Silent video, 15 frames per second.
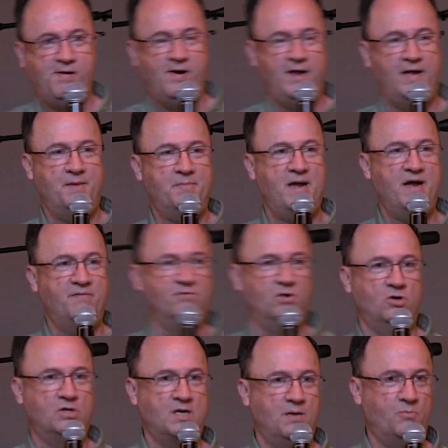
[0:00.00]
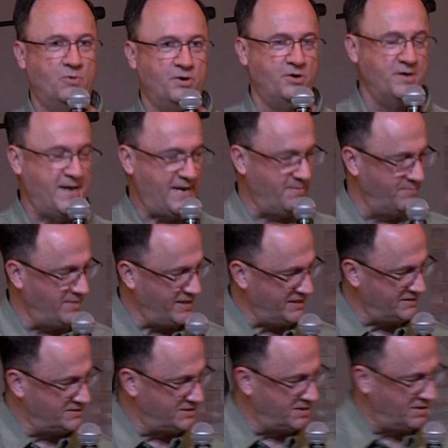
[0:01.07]
Anybody ever look up what her name
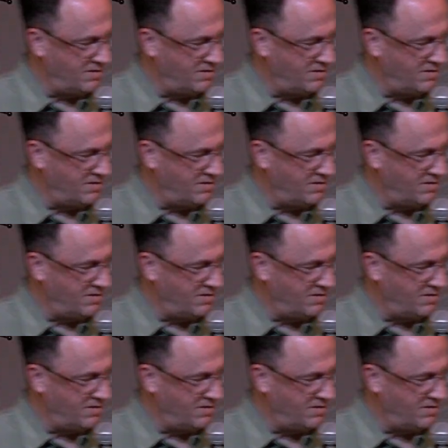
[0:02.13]
means?